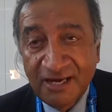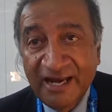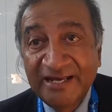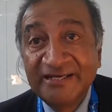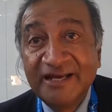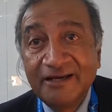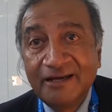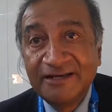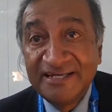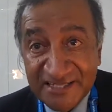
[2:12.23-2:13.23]

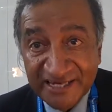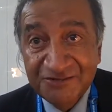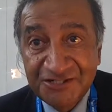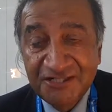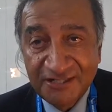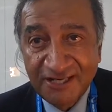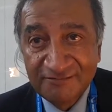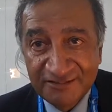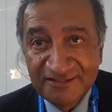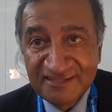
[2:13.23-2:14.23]
And integrity in
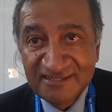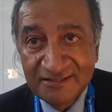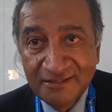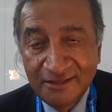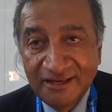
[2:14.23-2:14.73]
governance